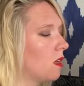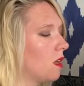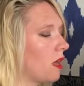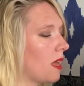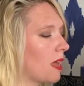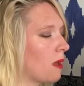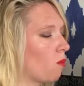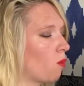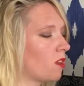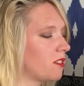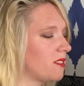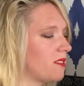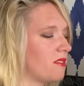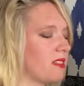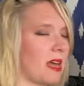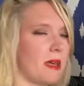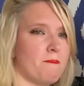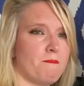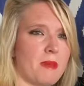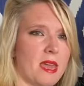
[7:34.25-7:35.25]
It wasn't
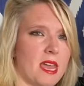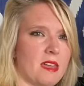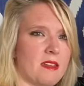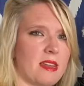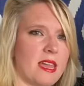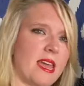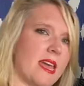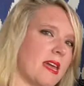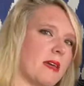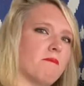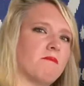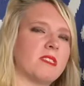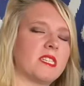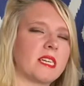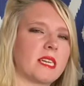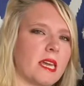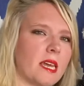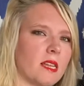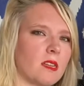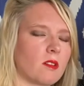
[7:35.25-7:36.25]
their main aim to
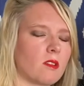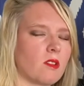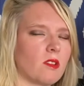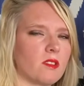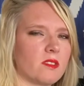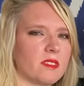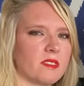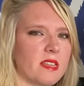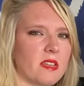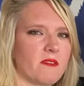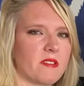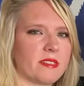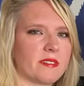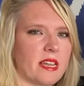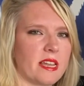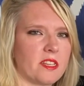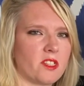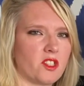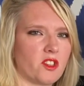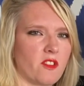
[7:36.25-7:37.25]
kill or cause serious
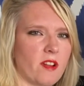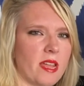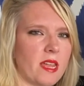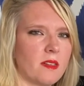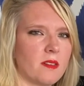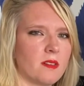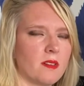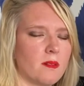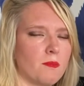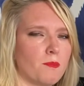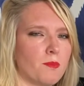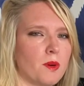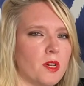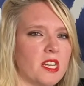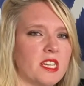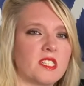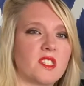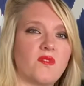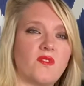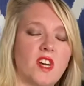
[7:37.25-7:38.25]
injury, but
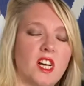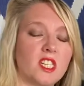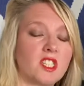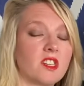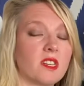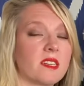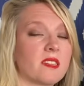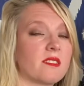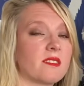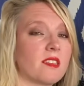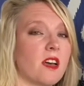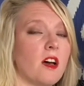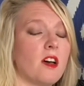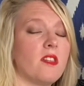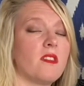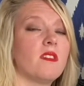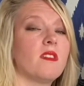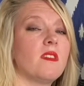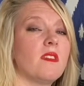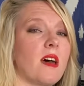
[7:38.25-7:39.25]
it's virtually
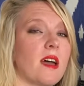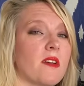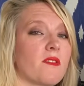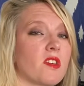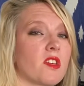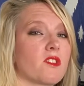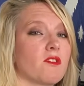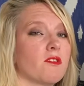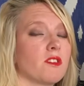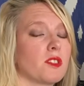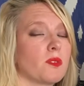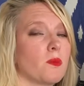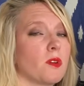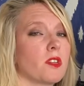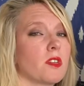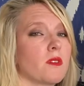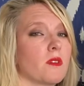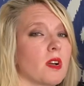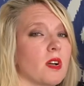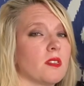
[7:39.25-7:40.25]
certain that if you throw someone
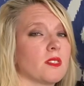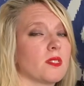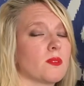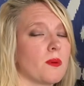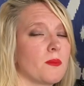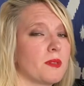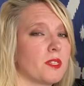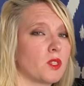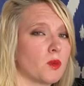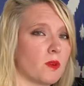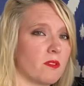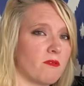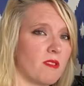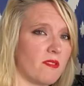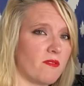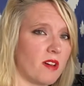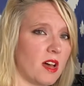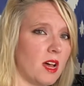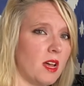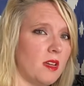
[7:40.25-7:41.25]
who can't swim into a
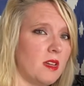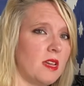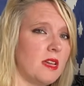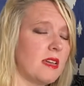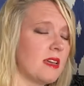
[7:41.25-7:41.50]
river,